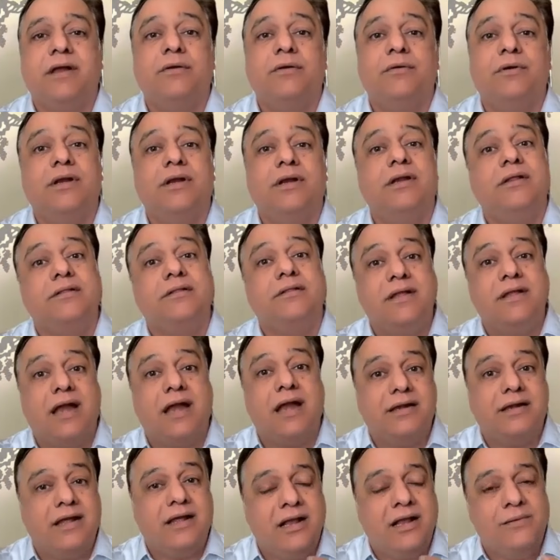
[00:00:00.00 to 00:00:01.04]

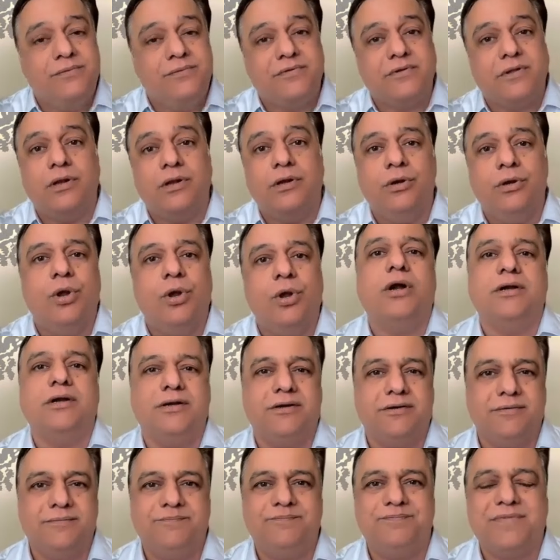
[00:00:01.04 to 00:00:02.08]
That helps a
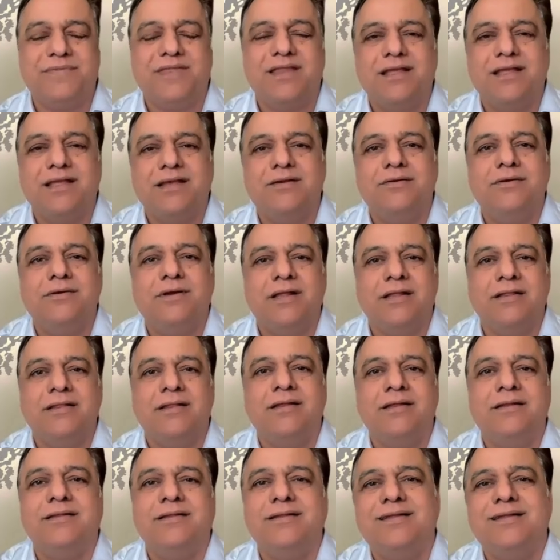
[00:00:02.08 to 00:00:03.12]
lot, like
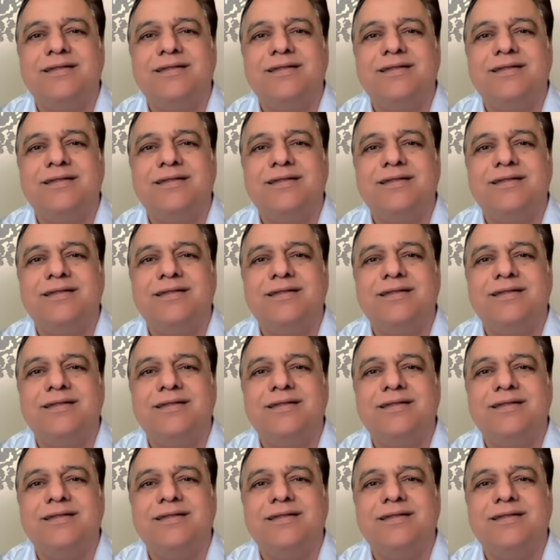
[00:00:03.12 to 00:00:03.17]
that.